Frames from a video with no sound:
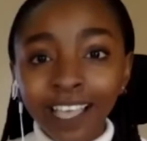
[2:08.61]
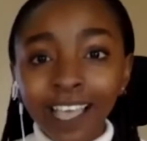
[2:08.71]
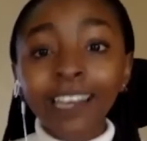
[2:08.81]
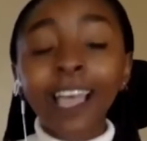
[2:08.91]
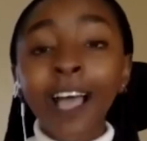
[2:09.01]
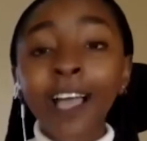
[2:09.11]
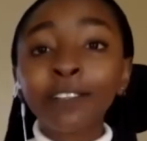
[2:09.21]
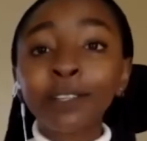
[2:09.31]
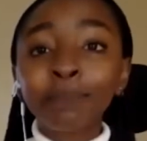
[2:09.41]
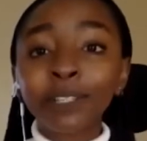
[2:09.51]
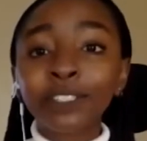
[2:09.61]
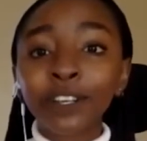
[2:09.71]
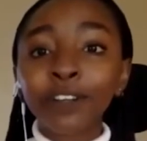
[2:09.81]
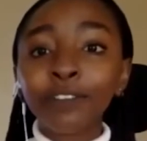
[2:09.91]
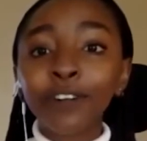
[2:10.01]
and annually
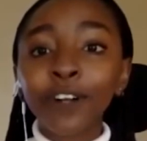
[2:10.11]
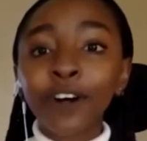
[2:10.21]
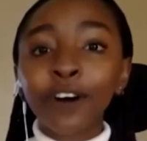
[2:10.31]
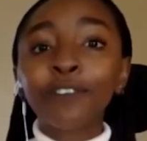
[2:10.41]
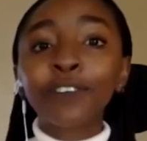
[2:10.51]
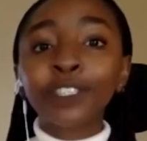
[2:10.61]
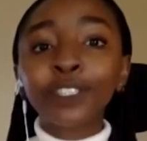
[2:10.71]
preserve over